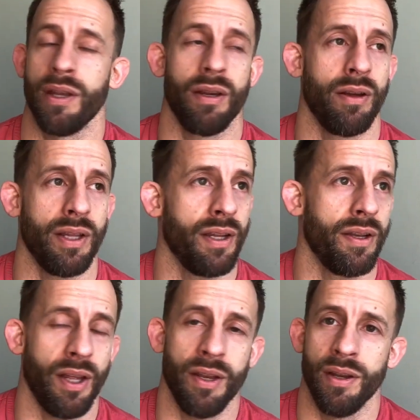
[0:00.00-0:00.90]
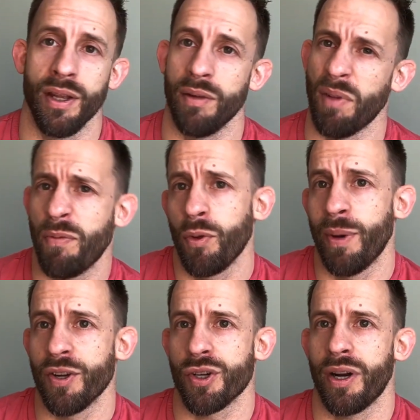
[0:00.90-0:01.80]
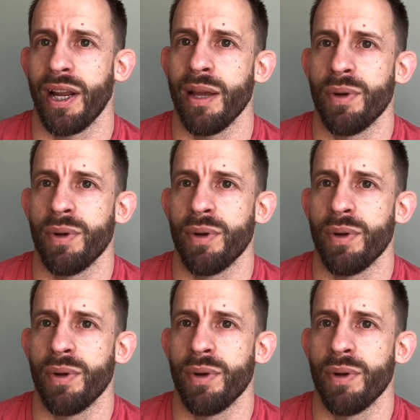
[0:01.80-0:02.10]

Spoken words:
You know, and I've thought about trying it,